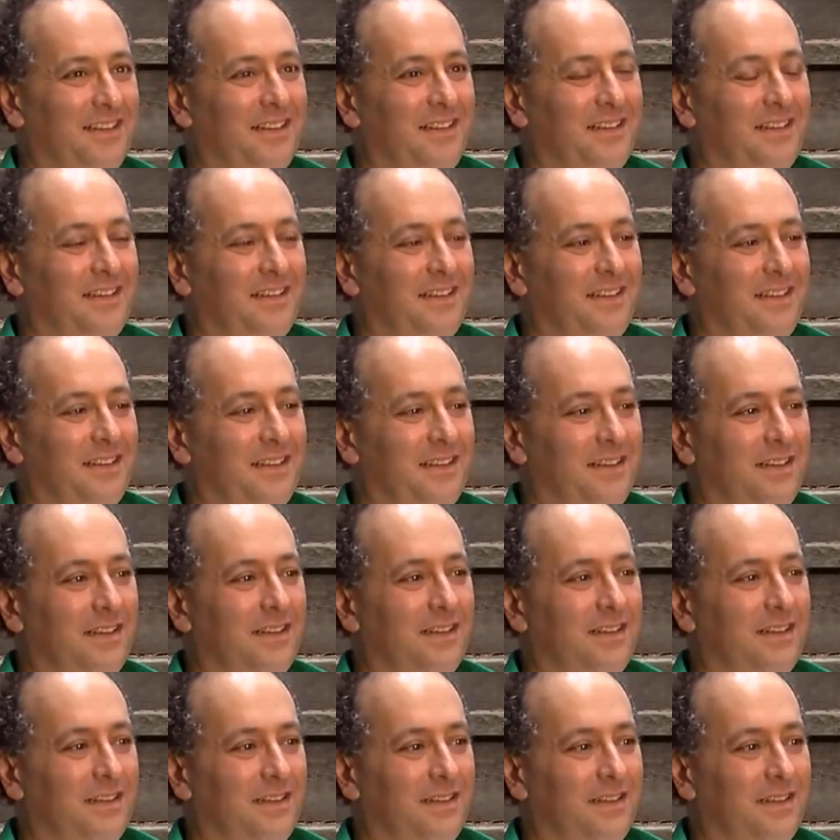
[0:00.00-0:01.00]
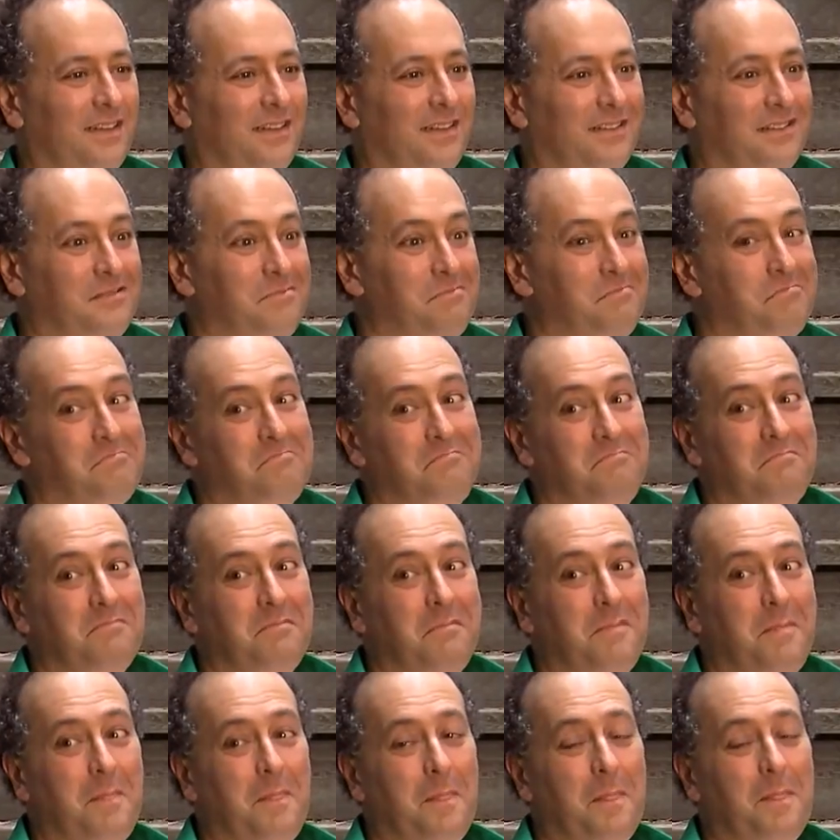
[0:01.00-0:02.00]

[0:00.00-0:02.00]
[no speech]